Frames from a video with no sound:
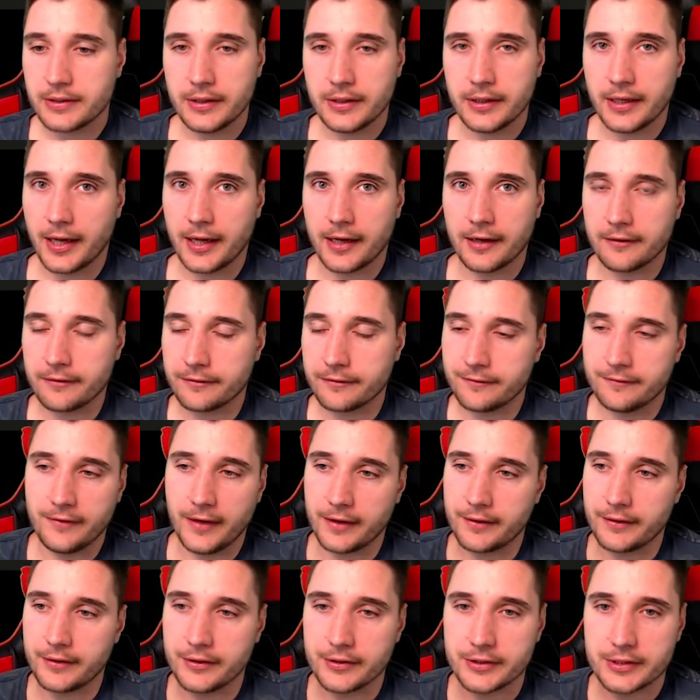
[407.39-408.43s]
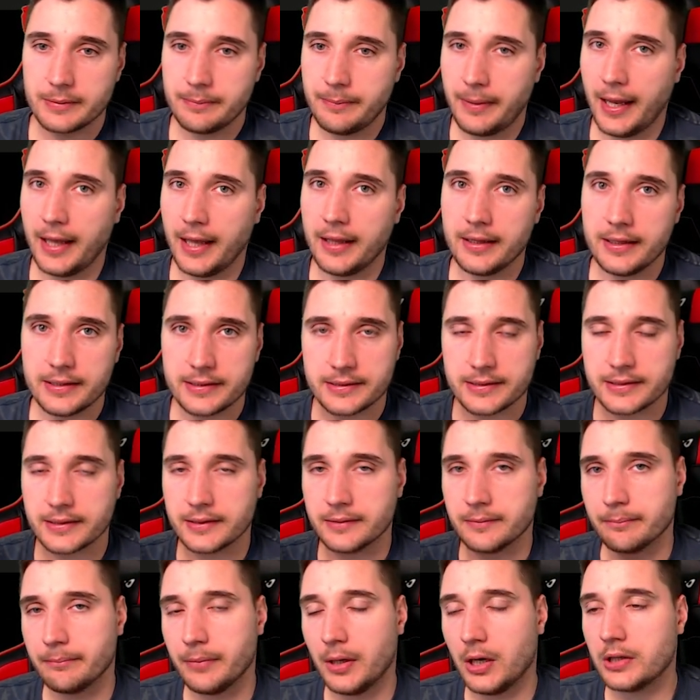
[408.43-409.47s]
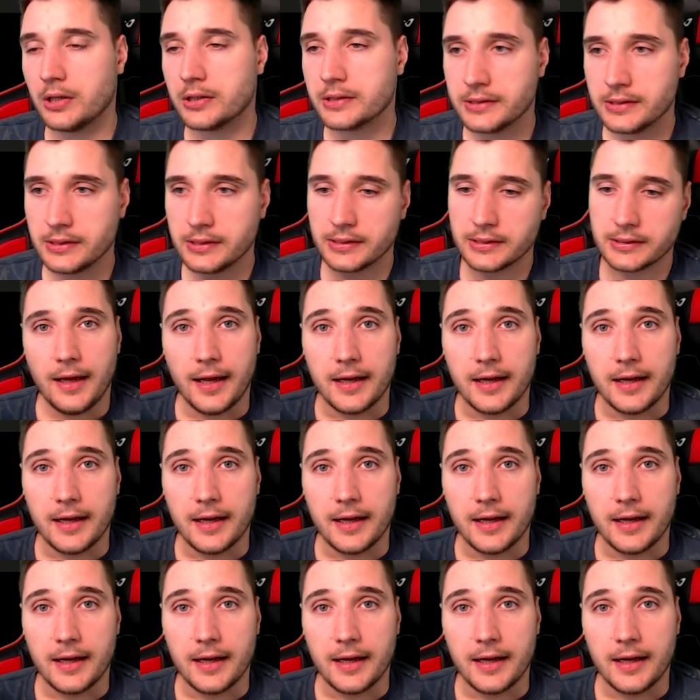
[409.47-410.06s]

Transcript: You have various pallets and boxes